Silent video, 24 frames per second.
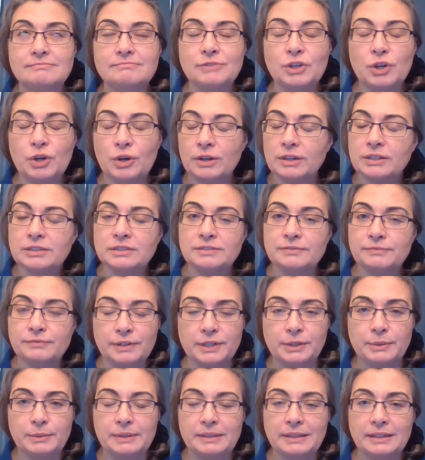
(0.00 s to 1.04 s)
cooks
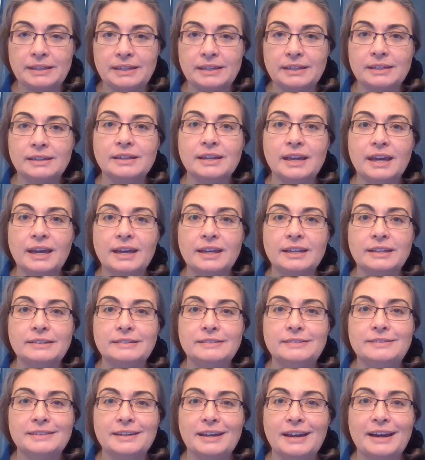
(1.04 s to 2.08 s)
frequently,
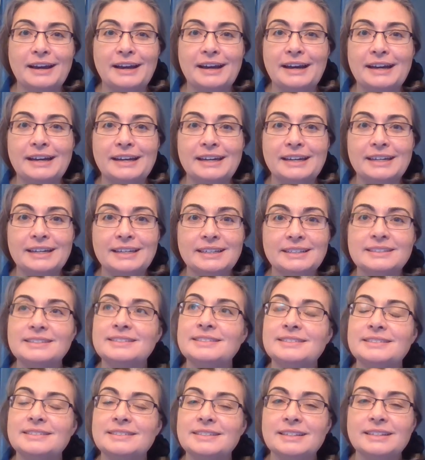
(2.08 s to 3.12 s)
and
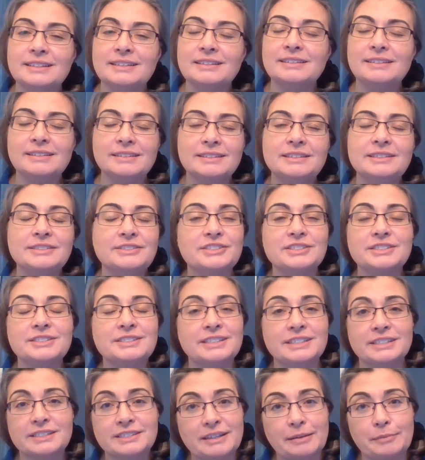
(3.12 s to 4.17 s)
he just
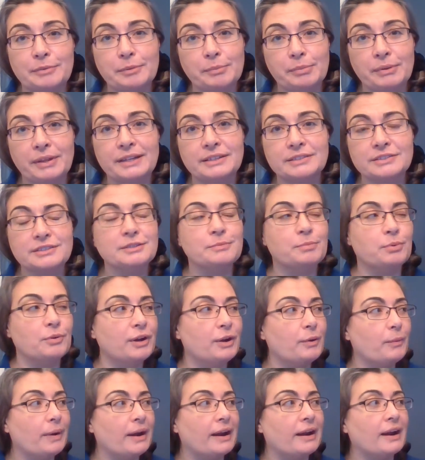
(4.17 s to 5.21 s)
stinks up the place to the
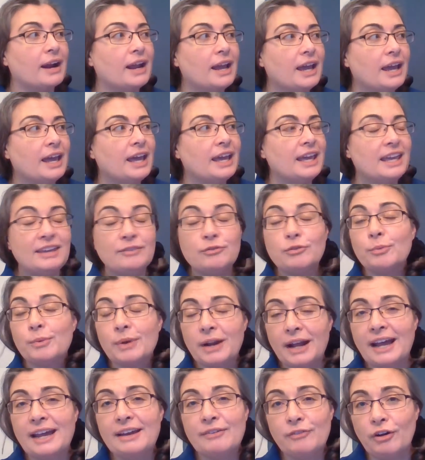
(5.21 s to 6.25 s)
point where even
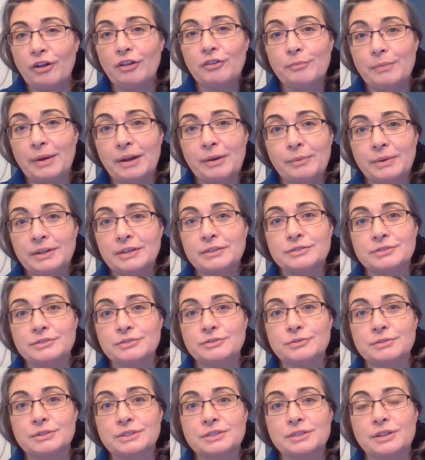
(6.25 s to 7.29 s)
when I have all of my windows
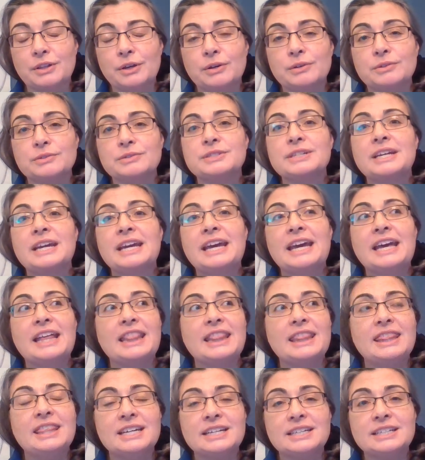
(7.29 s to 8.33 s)
and doors closed,
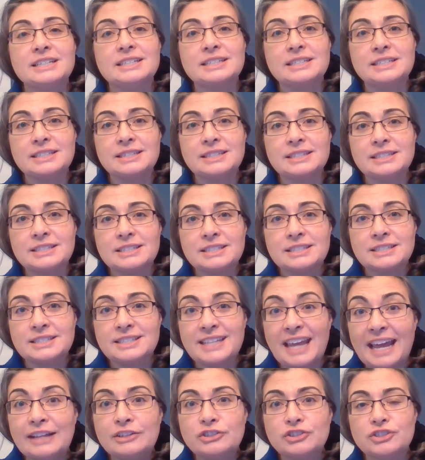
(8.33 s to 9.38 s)
the
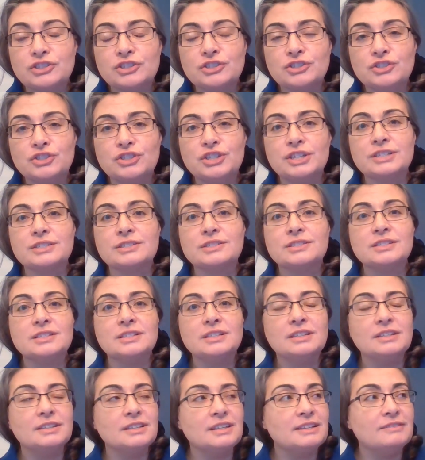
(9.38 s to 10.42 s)
stench just
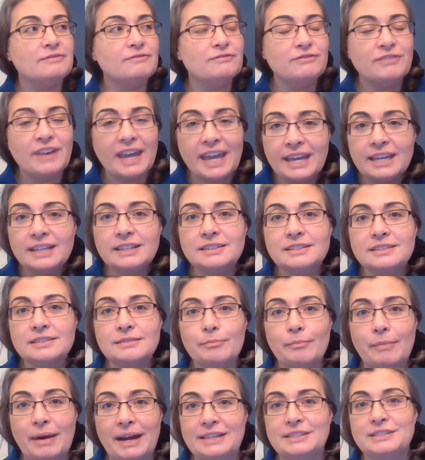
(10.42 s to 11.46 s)

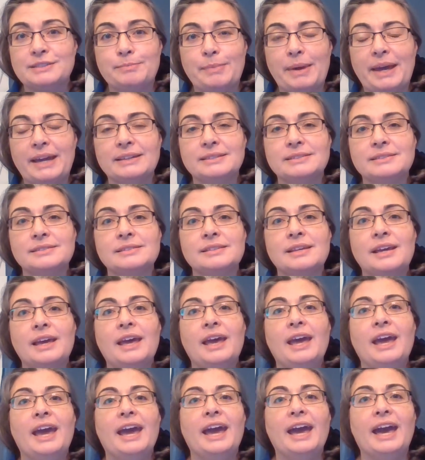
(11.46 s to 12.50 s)
invades my space,
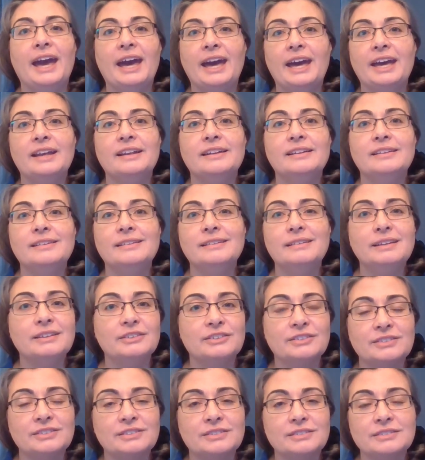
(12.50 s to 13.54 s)
and
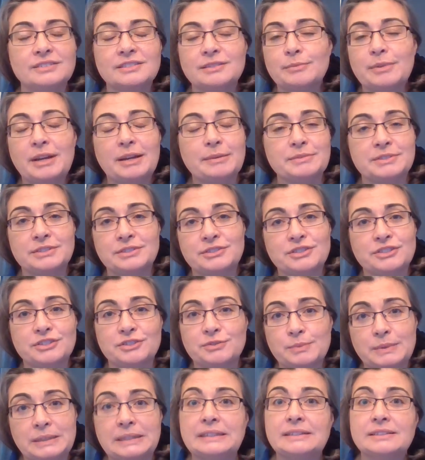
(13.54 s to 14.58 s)
sometimes it's
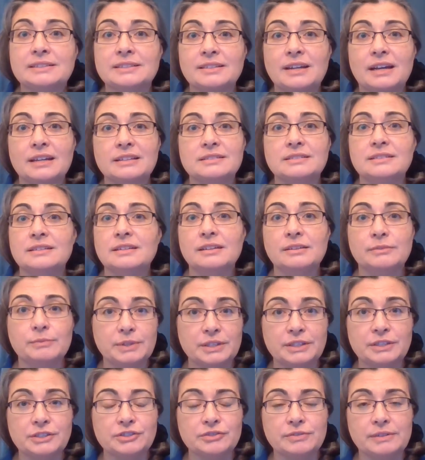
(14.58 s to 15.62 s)
just really disgusting and
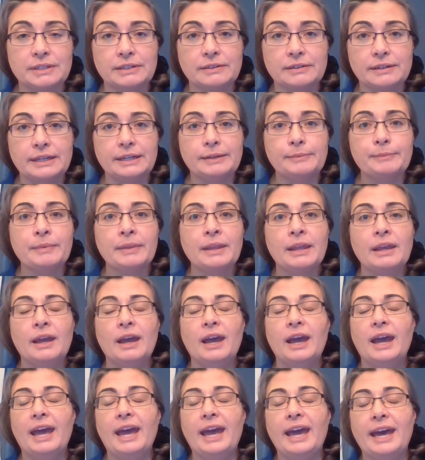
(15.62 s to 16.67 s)
really triggery.
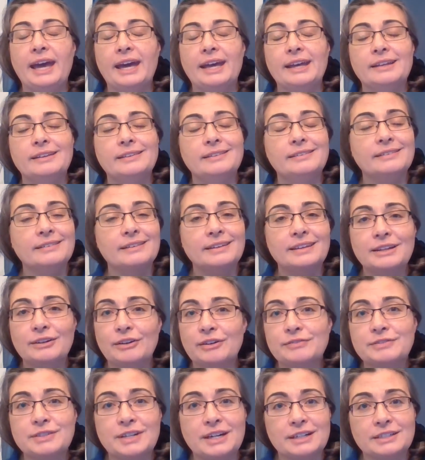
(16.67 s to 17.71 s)
And
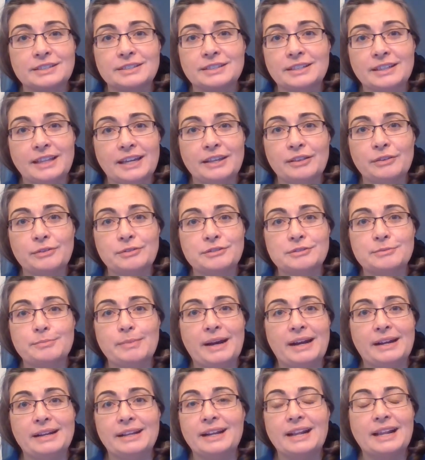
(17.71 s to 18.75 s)
I've talked to the landlords
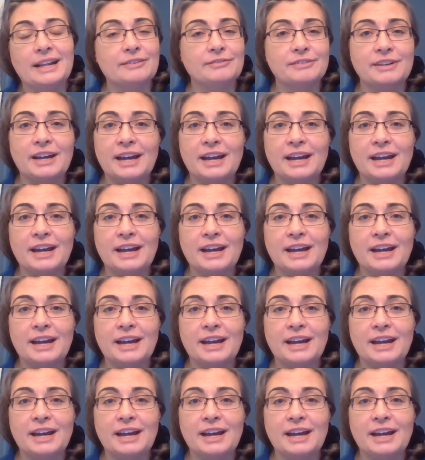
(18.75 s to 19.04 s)
about it, and I've